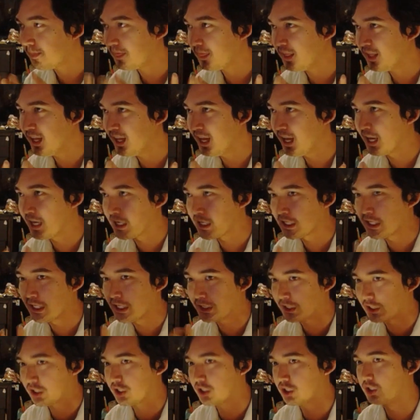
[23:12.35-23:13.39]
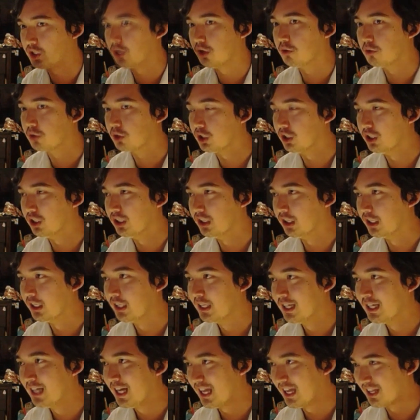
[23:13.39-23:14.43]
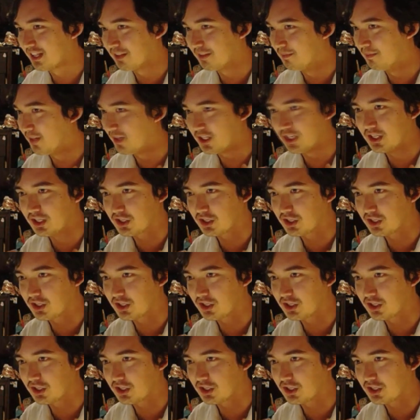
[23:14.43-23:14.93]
And it gets so good. And not to mention,